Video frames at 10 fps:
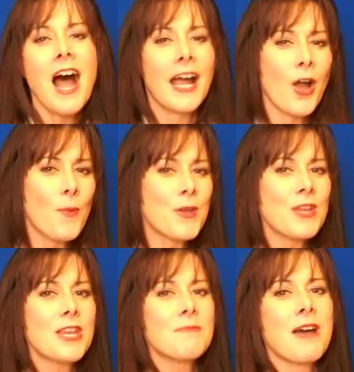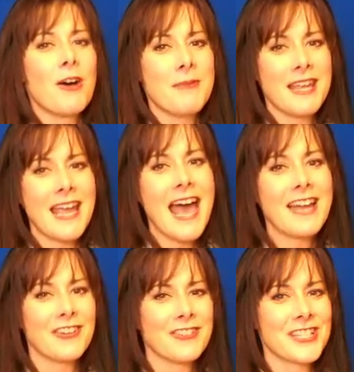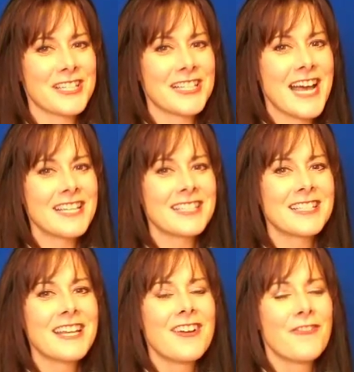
I hope you email me at your success